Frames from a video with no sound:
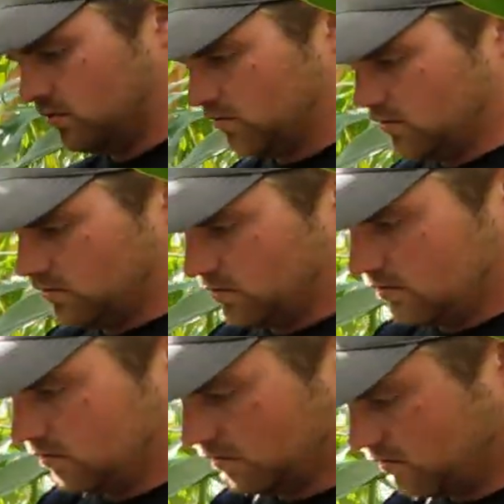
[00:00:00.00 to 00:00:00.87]
until
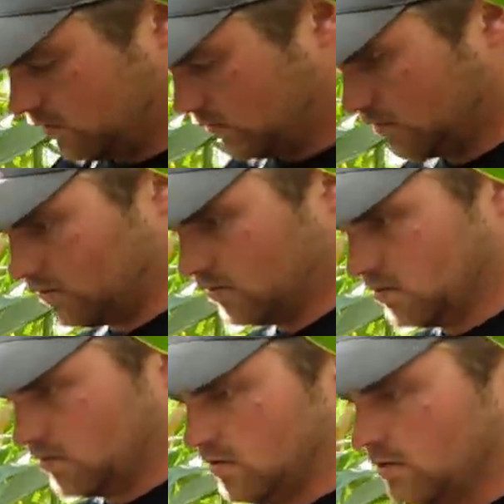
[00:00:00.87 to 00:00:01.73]
then, yeah, no,
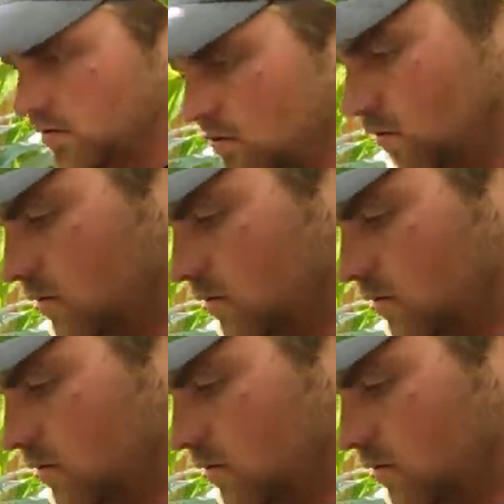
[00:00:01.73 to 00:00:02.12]
this is looking